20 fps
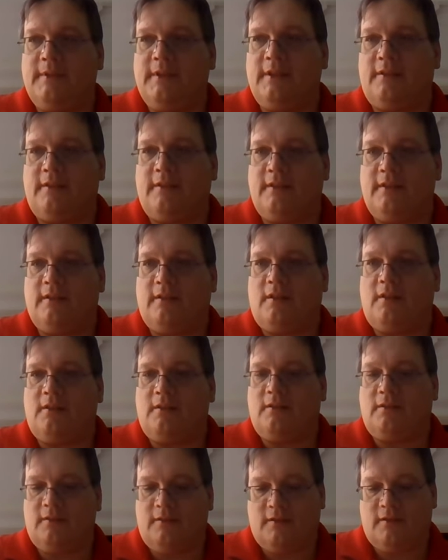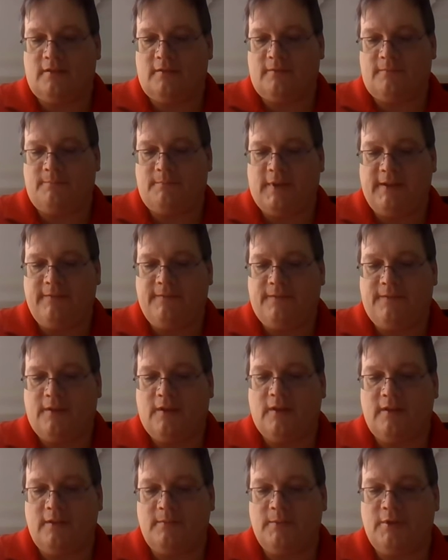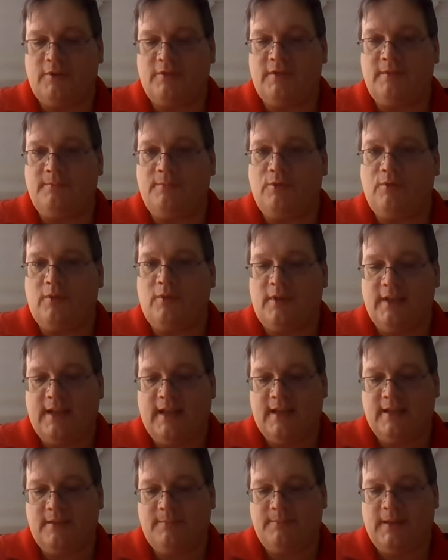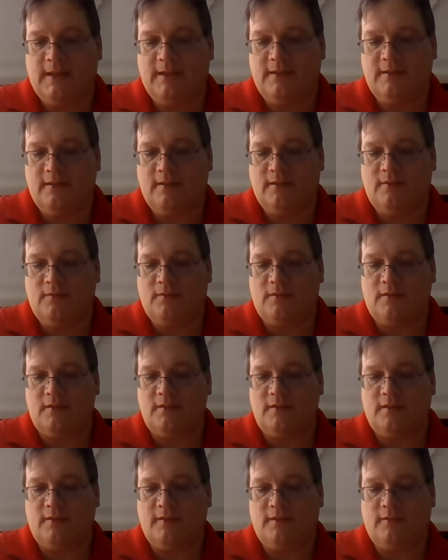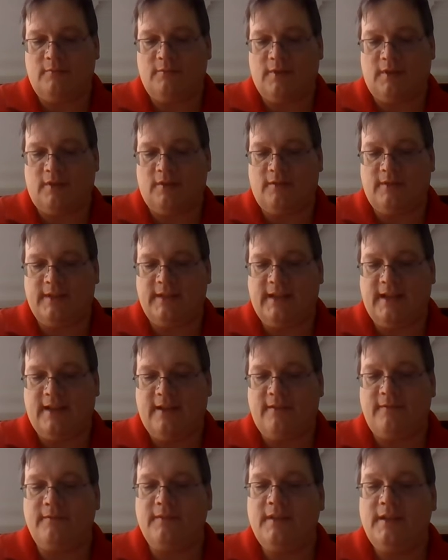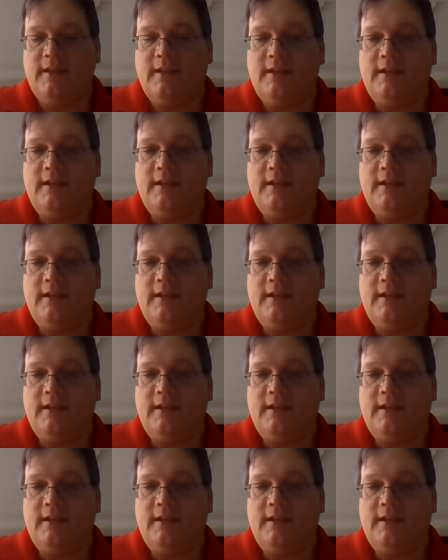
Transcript: They're by far the most important aspects of the course, although we're going to have